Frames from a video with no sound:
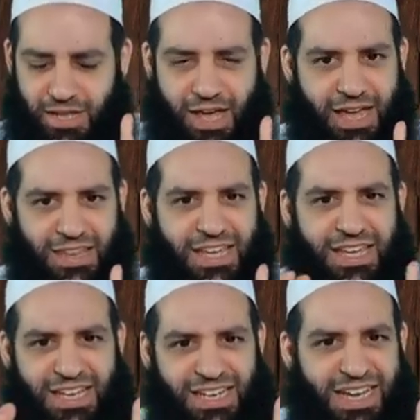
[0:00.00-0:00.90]
and they
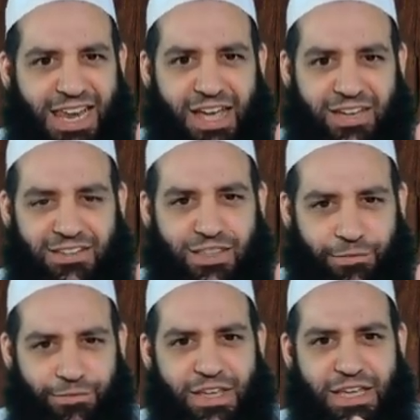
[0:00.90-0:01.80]
neglect the
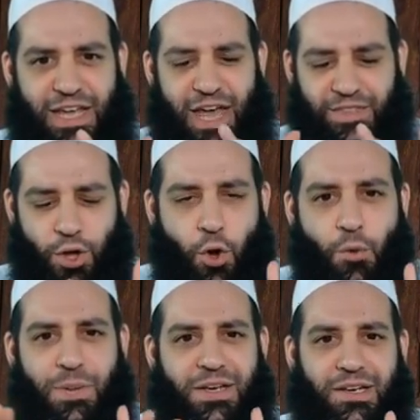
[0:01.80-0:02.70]
fee and the
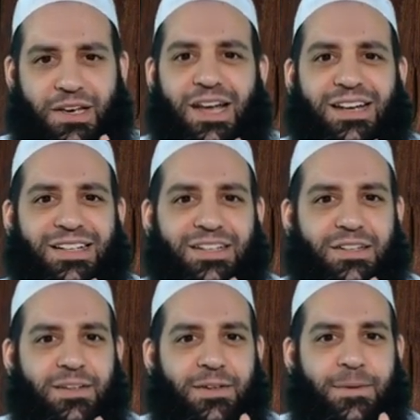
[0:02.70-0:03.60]
hope in Allah,
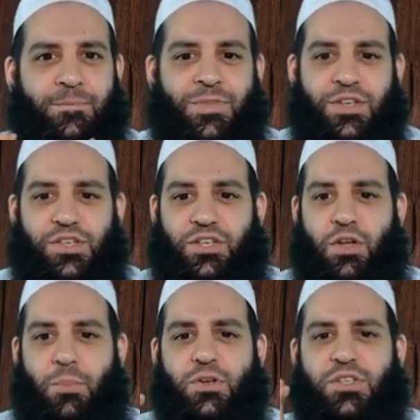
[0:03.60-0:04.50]
such a
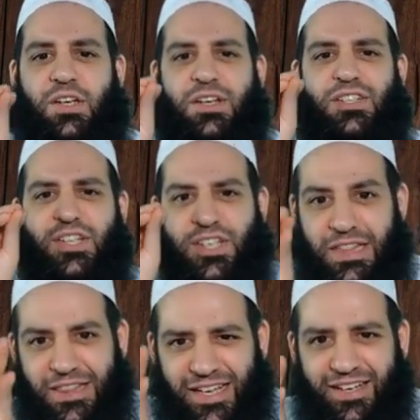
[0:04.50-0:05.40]
person is a
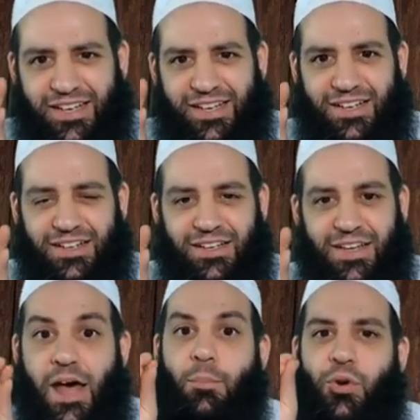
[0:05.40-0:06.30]
zindiq,
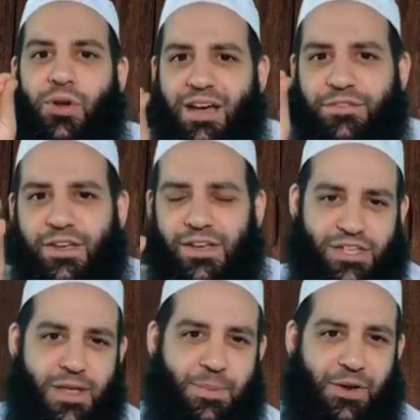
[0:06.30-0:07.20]
a munafiq, is a
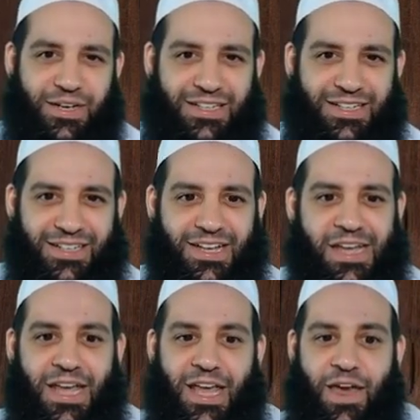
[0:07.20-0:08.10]
hypocrite.
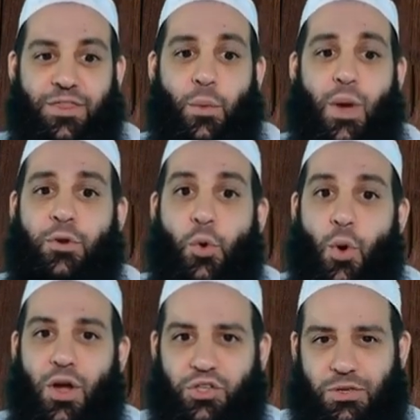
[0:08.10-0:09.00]
And the one who
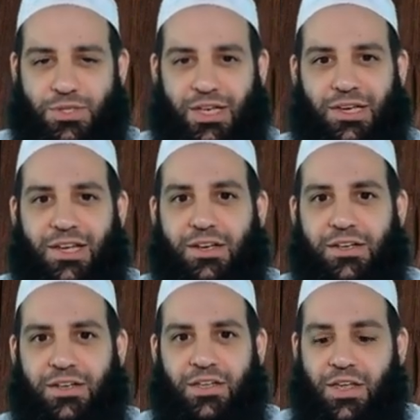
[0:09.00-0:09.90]
worships Allah
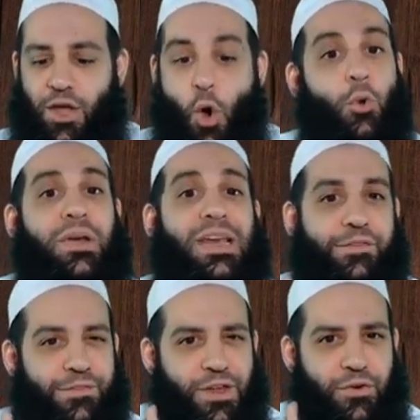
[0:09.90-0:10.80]
only
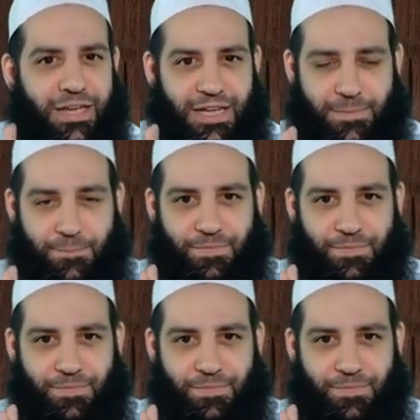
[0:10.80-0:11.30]
fearing Him,